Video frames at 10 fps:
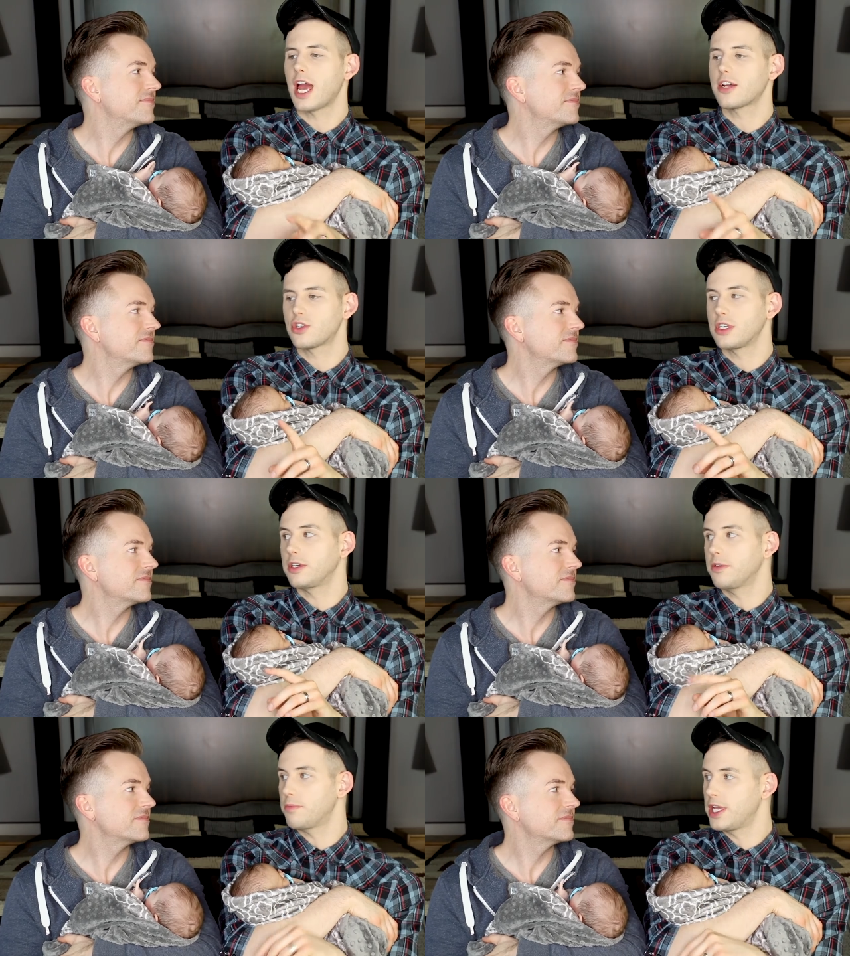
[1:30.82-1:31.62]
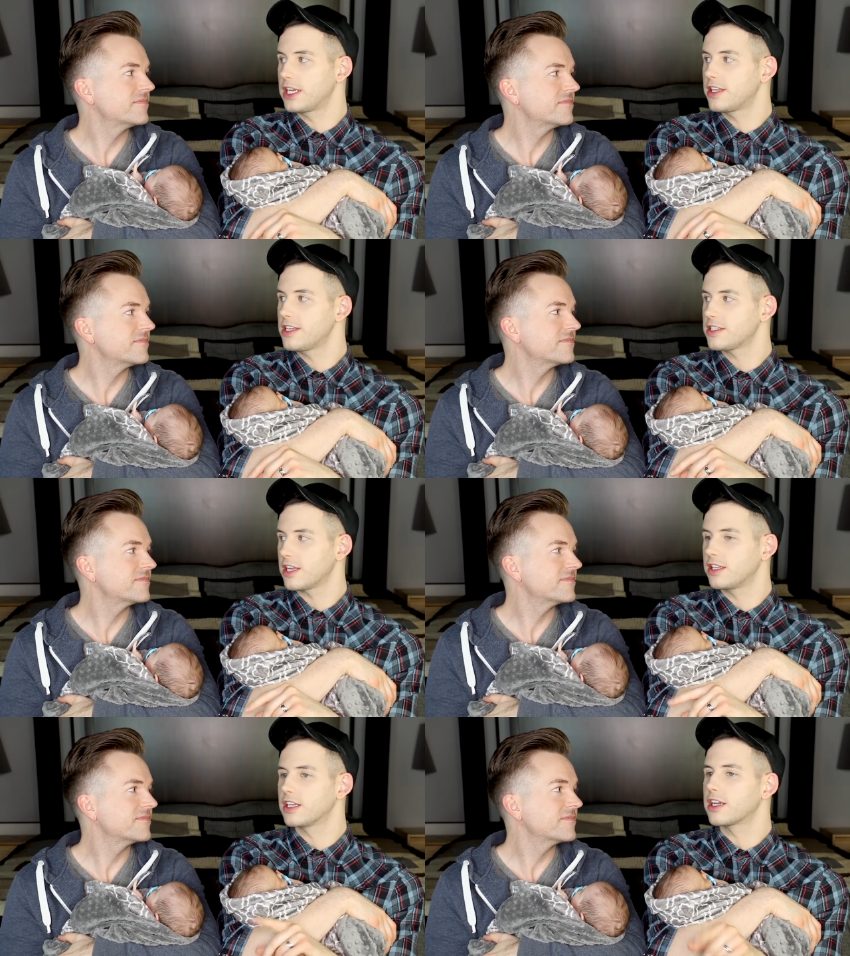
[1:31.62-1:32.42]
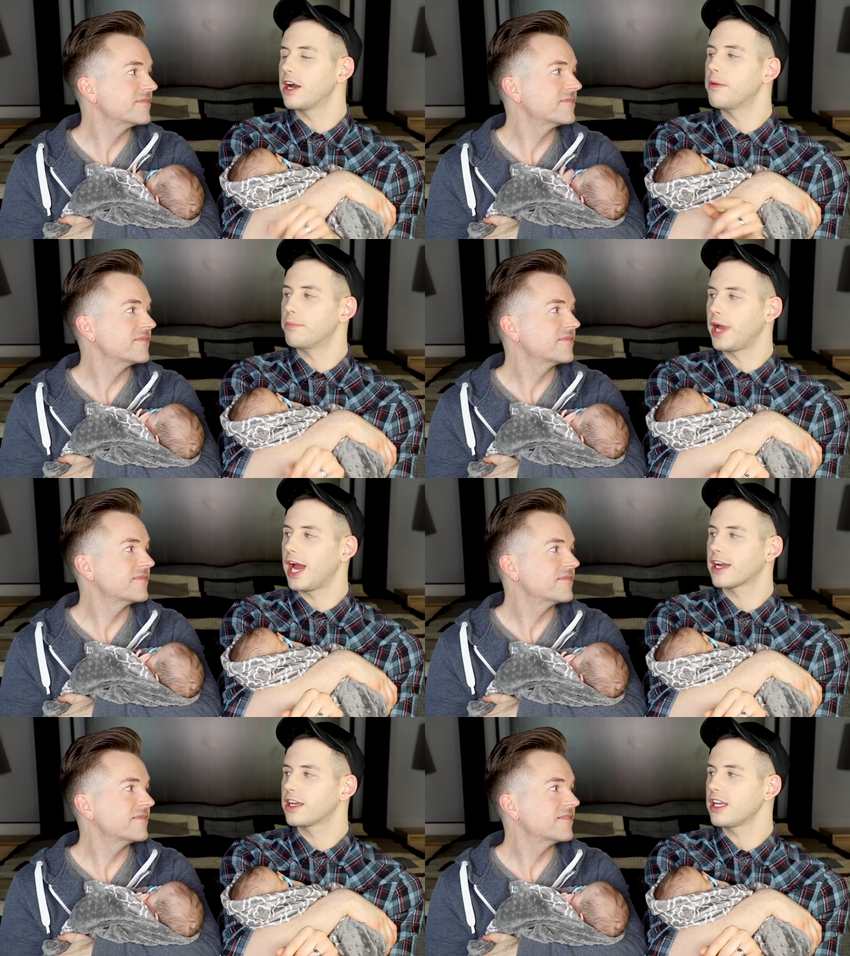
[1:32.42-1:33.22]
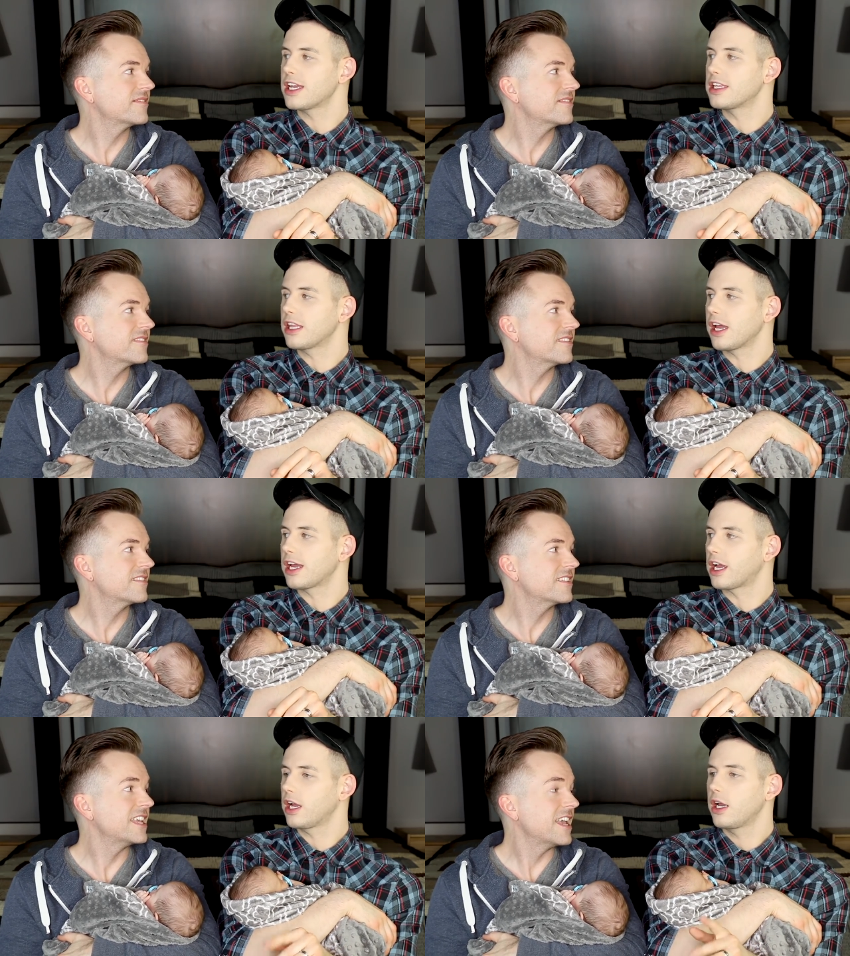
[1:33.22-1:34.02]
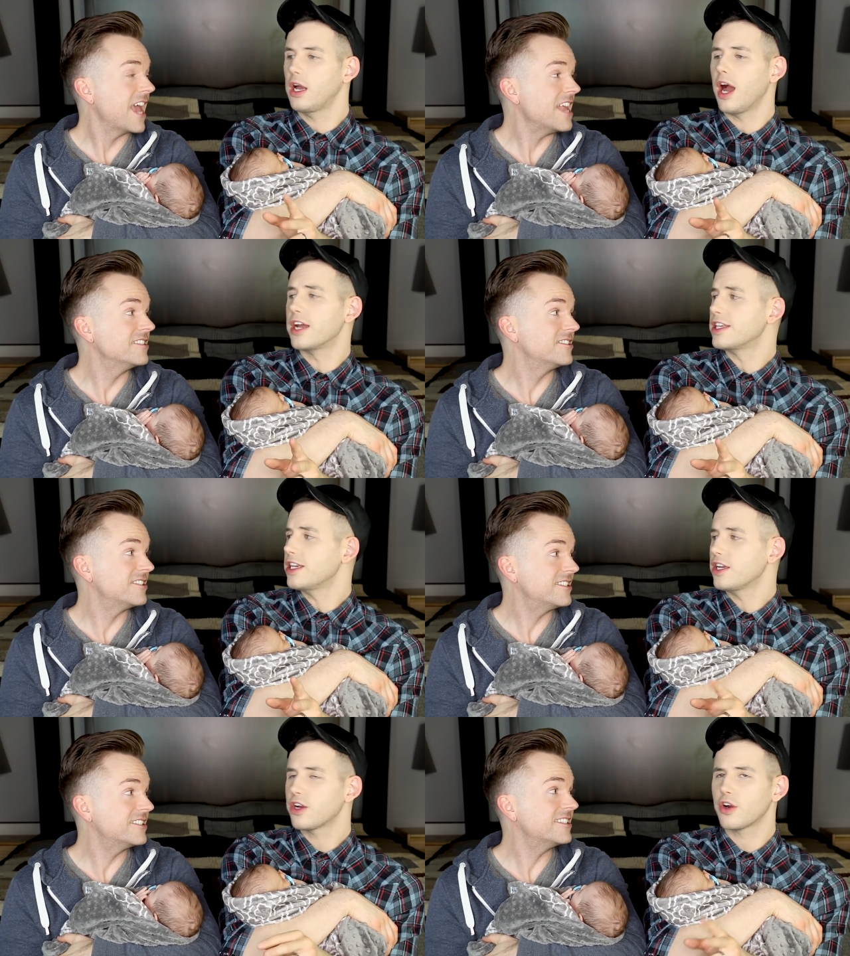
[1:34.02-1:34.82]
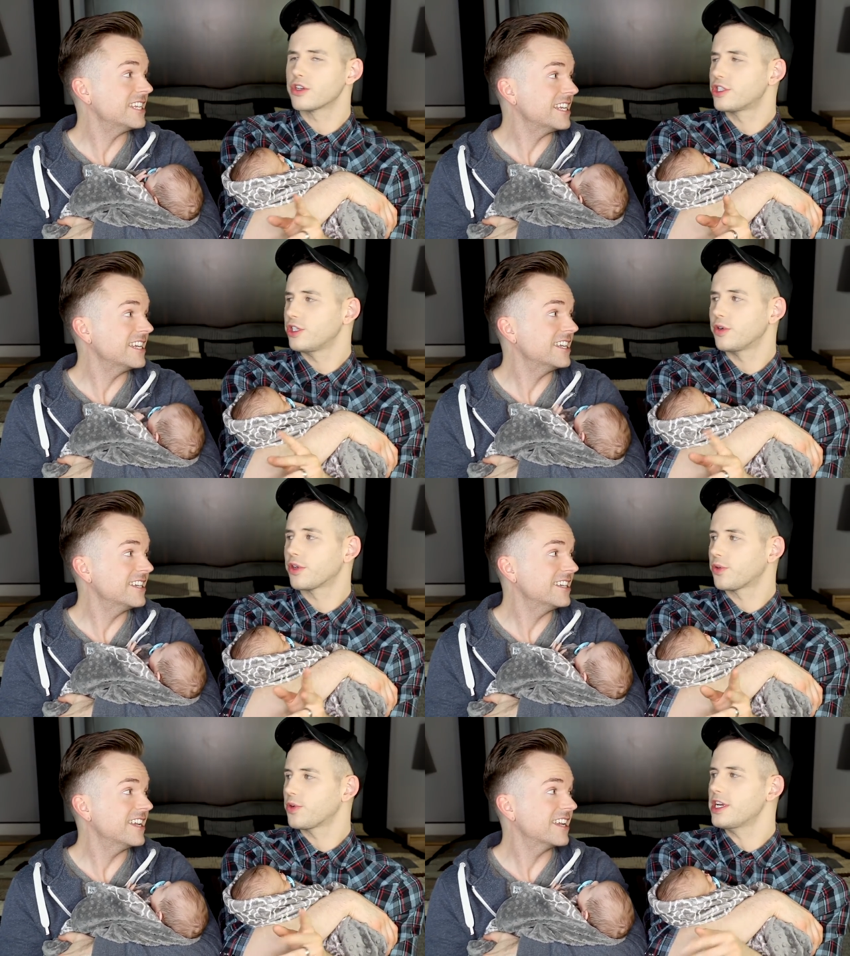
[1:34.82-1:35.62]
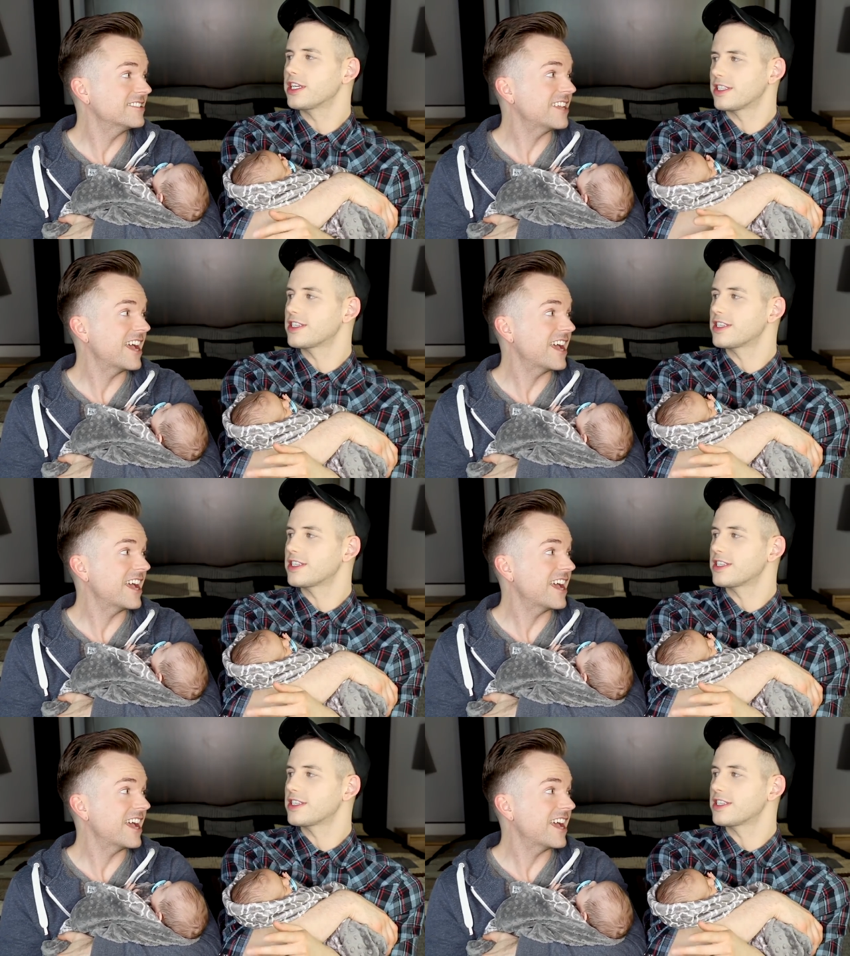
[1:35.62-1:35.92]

Speaker 1: to actually make this and then come back in like a year or two or three exactly.